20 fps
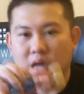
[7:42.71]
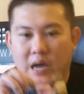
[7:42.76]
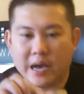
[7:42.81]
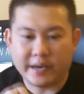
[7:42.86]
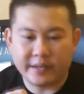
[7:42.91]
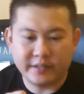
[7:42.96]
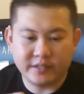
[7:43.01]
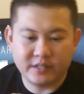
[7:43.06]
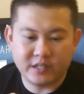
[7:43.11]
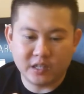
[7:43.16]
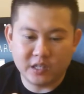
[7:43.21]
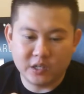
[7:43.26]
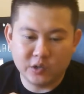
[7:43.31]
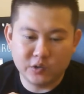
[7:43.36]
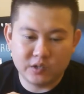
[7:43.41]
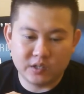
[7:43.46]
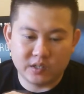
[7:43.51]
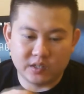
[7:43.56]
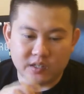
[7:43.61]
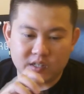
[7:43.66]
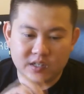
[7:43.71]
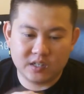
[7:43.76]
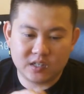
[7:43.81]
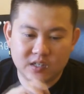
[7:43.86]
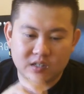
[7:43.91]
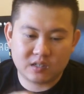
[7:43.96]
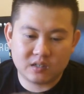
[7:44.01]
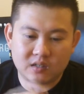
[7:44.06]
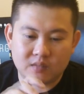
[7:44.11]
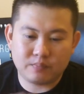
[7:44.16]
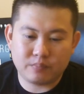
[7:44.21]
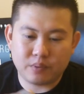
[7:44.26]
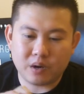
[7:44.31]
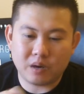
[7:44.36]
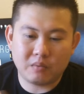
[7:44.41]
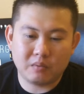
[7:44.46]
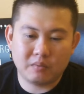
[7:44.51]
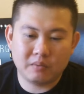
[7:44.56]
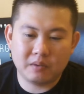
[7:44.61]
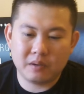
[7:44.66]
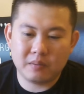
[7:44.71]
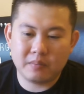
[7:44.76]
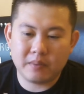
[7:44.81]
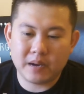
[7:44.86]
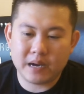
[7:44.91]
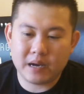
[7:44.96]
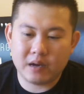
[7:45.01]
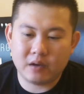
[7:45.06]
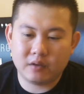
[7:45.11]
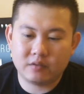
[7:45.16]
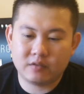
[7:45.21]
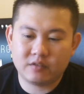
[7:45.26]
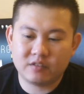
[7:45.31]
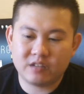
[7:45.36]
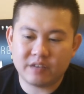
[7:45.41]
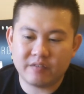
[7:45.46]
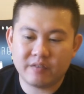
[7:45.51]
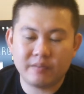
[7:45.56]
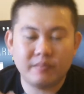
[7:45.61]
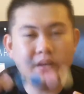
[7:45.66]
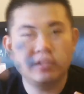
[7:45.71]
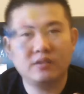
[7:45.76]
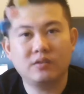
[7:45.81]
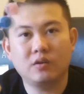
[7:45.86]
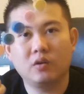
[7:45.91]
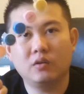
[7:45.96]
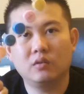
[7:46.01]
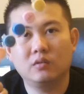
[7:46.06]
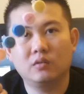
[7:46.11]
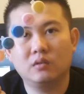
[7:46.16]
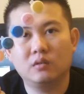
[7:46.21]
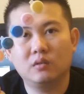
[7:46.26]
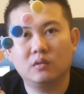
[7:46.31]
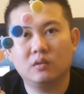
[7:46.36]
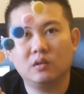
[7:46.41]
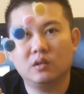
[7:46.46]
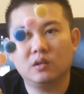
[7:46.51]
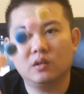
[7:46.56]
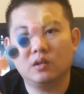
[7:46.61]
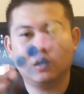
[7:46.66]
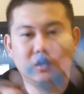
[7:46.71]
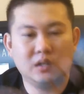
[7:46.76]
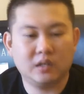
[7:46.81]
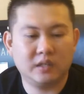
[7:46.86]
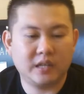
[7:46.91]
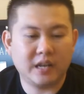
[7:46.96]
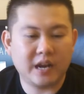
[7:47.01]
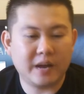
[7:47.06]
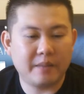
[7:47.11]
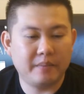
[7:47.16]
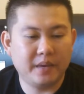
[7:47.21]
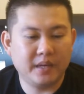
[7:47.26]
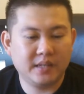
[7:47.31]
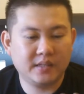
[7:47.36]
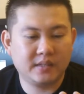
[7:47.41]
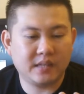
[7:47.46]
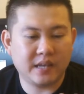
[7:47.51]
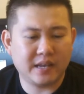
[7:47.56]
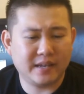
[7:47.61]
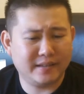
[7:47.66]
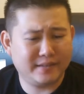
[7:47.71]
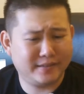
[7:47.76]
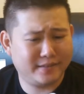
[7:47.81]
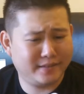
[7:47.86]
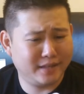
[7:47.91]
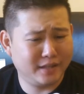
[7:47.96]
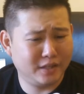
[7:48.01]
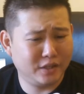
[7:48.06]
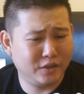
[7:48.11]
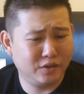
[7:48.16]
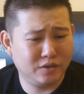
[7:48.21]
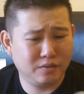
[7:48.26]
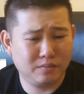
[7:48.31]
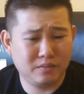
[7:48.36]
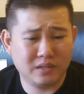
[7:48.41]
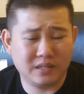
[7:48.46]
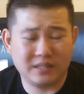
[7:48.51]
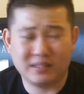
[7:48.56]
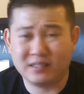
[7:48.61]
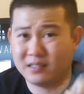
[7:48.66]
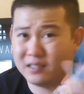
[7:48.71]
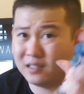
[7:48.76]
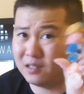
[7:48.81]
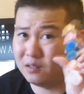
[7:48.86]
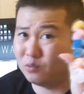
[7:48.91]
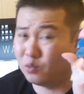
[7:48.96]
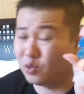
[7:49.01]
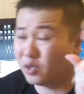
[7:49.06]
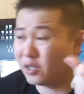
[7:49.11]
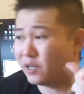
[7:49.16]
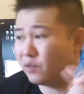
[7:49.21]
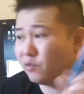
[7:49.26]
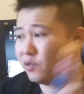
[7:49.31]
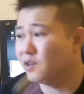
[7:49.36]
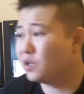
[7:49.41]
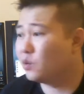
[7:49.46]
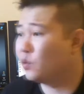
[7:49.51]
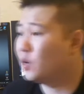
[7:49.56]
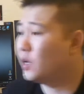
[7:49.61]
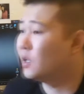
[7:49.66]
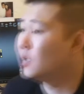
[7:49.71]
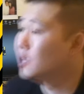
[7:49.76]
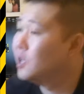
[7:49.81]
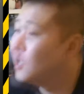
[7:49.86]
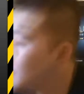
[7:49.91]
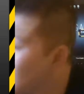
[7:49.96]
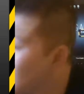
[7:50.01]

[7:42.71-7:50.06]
I can still use it. This is probably about 7 months old that I mixed, and it's still usable. It's still working really well.